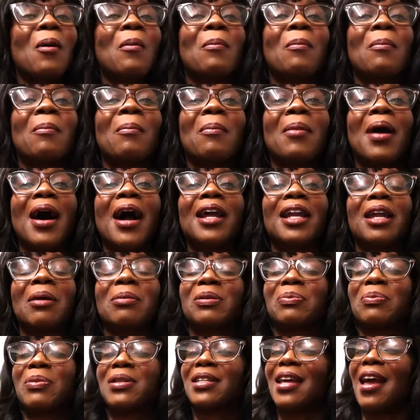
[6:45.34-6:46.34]
My name
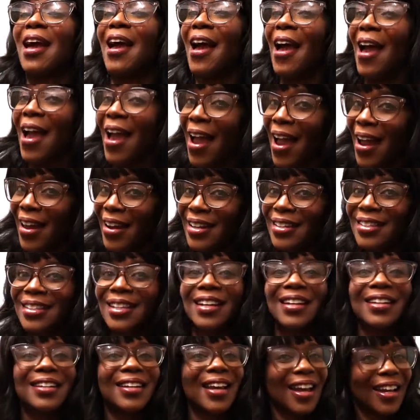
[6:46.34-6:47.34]
is Miss A, and
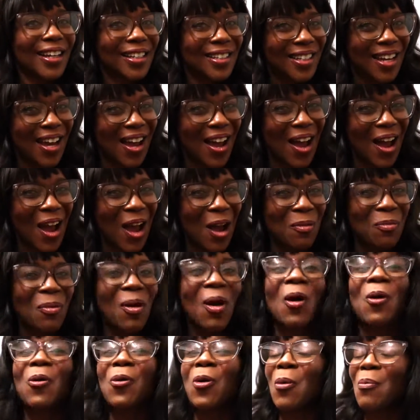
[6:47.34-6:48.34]
until next time,
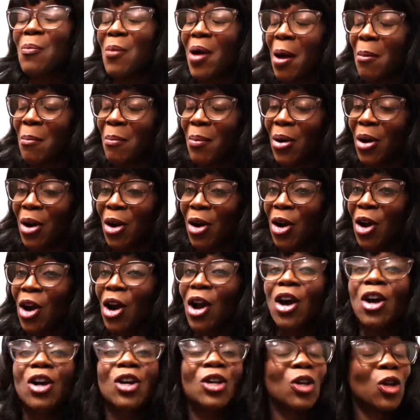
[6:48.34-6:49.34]

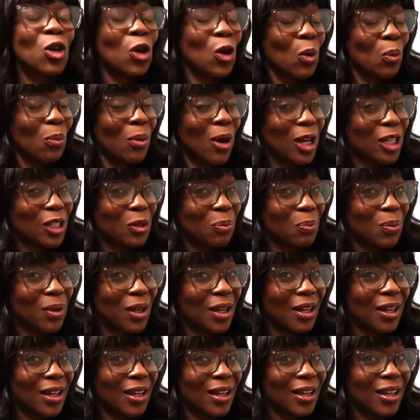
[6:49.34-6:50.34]
remember, you must
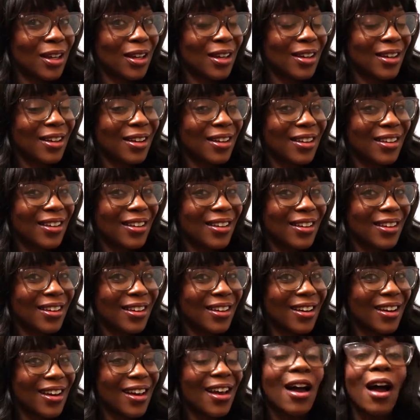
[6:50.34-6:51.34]
be
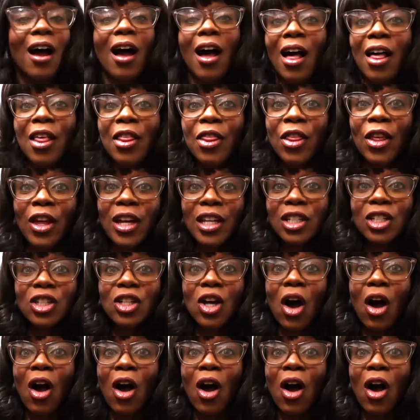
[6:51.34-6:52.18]
this